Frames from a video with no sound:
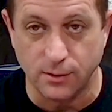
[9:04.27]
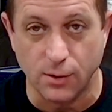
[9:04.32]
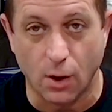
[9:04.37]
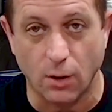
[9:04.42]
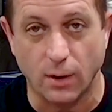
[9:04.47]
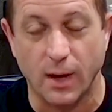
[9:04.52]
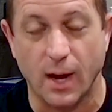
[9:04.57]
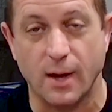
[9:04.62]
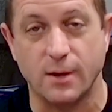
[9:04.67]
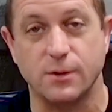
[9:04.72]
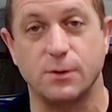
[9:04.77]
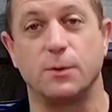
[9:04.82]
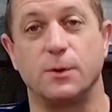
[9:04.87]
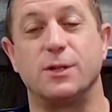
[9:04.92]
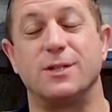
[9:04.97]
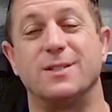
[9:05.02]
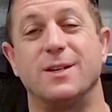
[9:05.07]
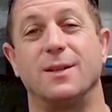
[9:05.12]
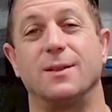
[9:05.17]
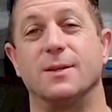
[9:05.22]
Doghouse,
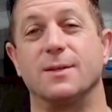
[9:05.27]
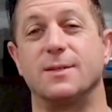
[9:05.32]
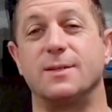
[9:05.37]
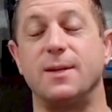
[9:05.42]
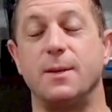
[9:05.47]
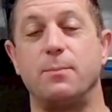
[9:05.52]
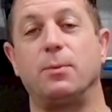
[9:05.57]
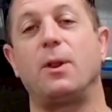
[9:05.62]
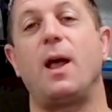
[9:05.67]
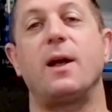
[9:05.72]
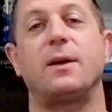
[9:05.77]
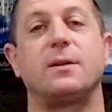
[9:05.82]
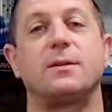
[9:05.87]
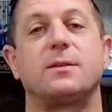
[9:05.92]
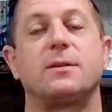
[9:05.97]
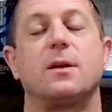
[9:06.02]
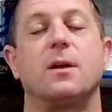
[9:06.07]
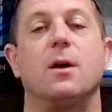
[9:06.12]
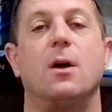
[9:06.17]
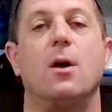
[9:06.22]
which is in the
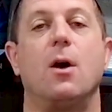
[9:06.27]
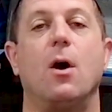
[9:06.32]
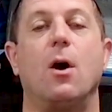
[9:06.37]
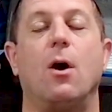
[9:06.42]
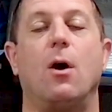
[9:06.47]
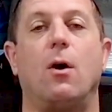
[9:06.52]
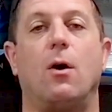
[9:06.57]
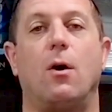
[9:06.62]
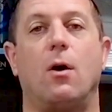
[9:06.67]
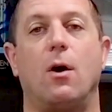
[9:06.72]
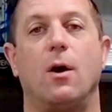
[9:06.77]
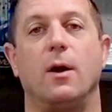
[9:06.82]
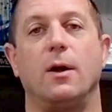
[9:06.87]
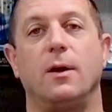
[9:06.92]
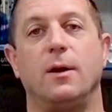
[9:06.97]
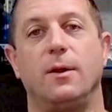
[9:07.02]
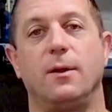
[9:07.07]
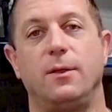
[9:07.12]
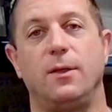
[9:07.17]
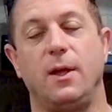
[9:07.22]
Seaplex
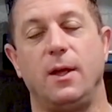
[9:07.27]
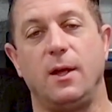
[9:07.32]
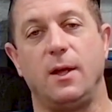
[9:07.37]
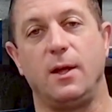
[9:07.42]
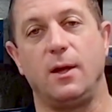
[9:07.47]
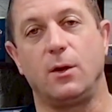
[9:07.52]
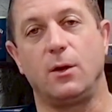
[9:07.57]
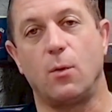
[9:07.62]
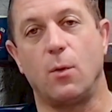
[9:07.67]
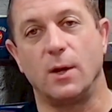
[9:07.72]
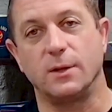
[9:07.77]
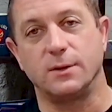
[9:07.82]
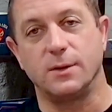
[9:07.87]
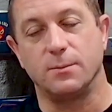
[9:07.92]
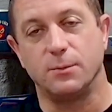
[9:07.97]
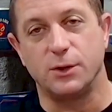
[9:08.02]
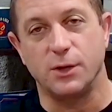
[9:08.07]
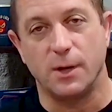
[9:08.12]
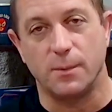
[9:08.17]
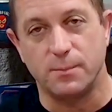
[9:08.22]
on the
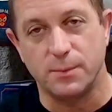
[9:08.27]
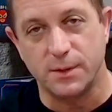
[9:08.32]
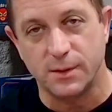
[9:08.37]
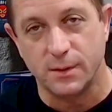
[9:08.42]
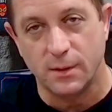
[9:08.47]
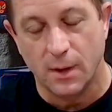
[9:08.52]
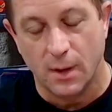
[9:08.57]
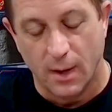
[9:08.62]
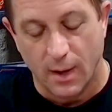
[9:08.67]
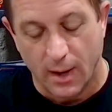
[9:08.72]
Quantum ships.